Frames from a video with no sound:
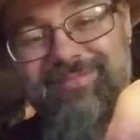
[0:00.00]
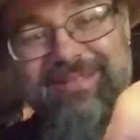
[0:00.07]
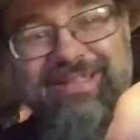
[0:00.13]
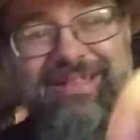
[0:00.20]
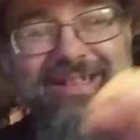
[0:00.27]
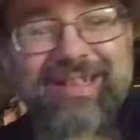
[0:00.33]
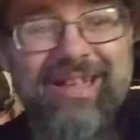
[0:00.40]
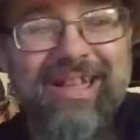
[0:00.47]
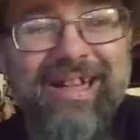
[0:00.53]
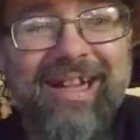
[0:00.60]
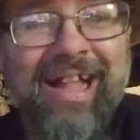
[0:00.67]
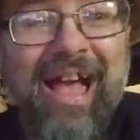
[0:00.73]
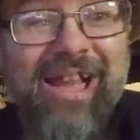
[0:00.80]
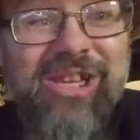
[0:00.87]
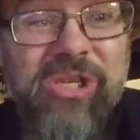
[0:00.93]
Got to
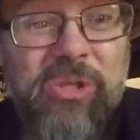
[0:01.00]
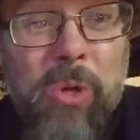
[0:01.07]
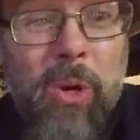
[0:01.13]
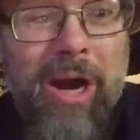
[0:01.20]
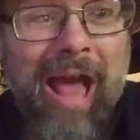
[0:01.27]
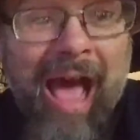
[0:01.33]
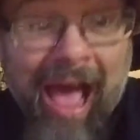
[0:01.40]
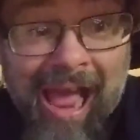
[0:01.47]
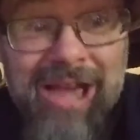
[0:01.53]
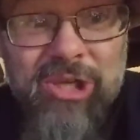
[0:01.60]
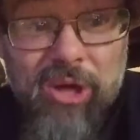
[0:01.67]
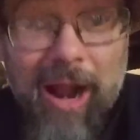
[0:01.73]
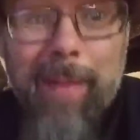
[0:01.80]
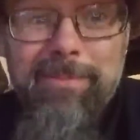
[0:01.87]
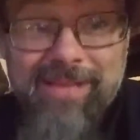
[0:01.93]
snort eye drops up
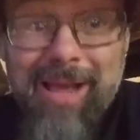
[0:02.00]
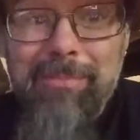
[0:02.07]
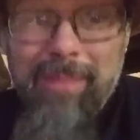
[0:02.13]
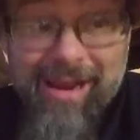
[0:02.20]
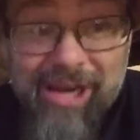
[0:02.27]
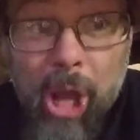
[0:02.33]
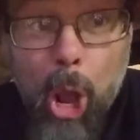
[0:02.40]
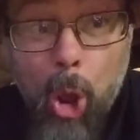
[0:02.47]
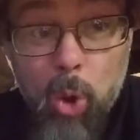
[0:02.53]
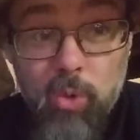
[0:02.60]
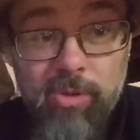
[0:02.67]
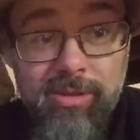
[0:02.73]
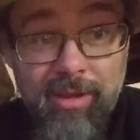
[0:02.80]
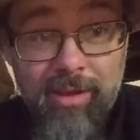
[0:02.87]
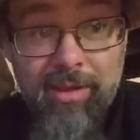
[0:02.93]
my nose
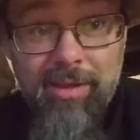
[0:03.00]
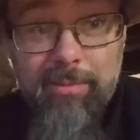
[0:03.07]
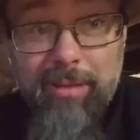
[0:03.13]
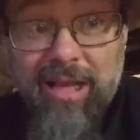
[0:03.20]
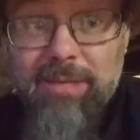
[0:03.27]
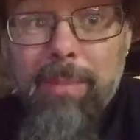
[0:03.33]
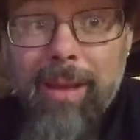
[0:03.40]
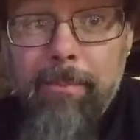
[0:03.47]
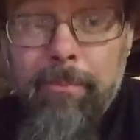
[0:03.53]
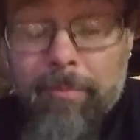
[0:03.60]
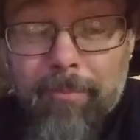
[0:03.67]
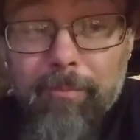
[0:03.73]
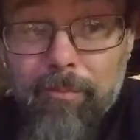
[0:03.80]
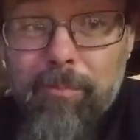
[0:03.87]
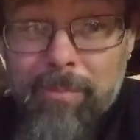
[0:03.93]
because my
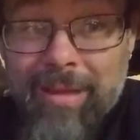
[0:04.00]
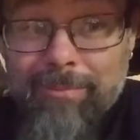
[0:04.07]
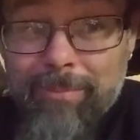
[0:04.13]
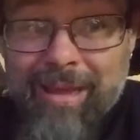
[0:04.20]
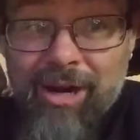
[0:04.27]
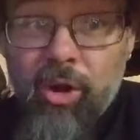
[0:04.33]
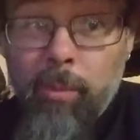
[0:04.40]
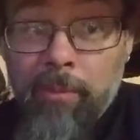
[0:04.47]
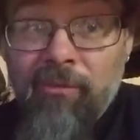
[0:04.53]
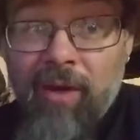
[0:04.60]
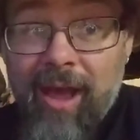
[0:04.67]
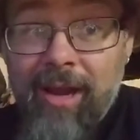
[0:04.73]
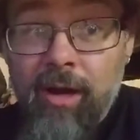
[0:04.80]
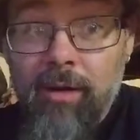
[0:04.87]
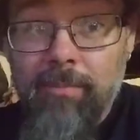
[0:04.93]
medical provider,
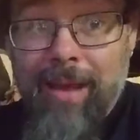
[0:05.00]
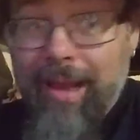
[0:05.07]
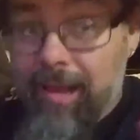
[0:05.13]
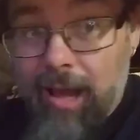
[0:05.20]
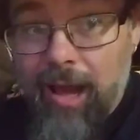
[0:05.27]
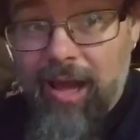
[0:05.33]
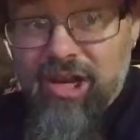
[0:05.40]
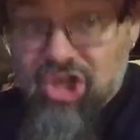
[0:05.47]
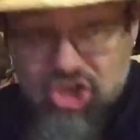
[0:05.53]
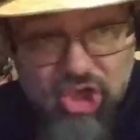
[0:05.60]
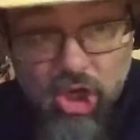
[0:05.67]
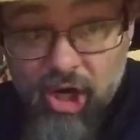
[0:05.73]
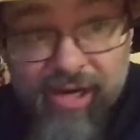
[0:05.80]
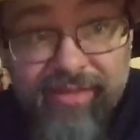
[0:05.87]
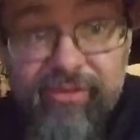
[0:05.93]
my
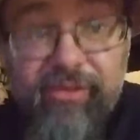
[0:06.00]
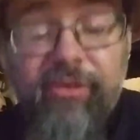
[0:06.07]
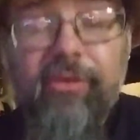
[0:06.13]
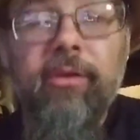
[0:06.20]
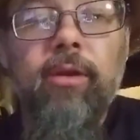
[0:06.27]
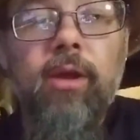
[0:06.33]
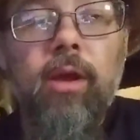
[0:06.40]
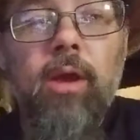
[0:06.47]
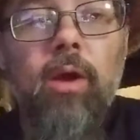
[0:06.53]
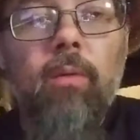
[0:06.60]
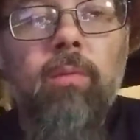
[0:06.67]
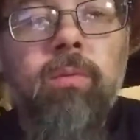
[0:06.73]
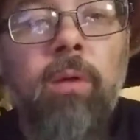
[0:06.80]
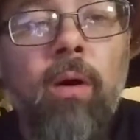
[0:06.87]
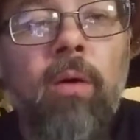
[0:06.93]
insurance, won't
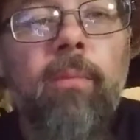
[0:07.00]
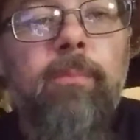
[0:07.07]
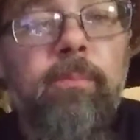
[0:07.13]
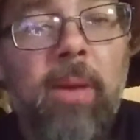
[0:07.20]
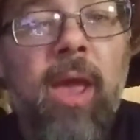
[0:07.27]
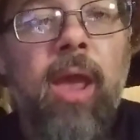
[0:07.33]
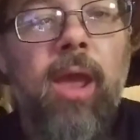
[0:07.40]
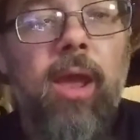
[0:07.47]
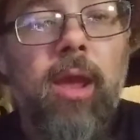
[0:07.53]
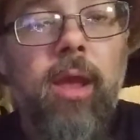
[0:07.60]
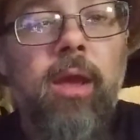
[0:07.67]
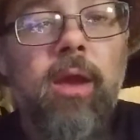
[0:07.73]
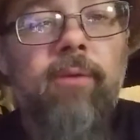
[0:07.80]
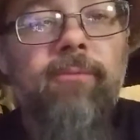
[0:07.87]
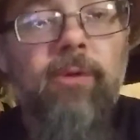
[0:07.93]
pay for
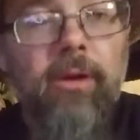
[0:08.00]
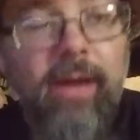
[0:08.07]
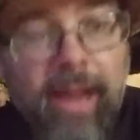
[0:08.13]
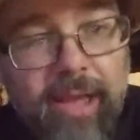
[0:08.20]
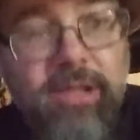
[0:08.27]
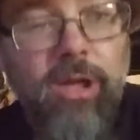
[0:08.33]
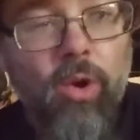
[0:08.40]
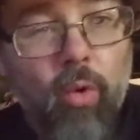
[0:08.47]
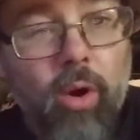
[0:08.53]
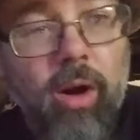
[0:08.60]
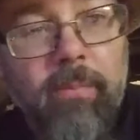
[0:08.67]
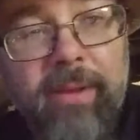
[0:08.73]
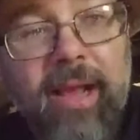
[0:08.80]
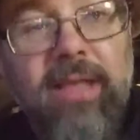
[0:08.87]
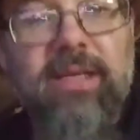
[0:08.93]
Nasacort because I'm
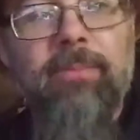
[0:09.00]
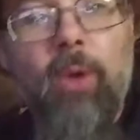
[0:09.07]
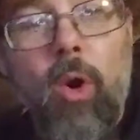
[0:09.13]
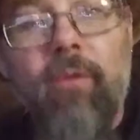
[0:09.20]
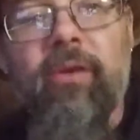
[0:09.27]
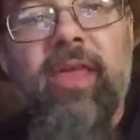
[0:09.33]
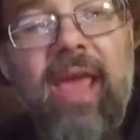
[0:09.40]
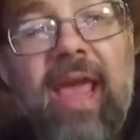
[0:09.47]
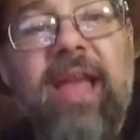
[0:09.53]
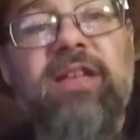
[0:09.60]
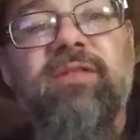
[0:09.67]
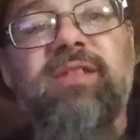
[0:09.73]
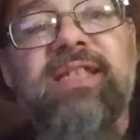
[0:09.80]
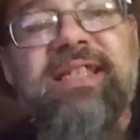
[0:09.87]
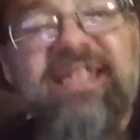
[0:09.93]
over the age of
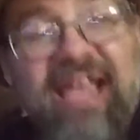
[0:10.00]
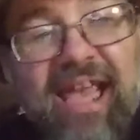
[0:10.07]
6.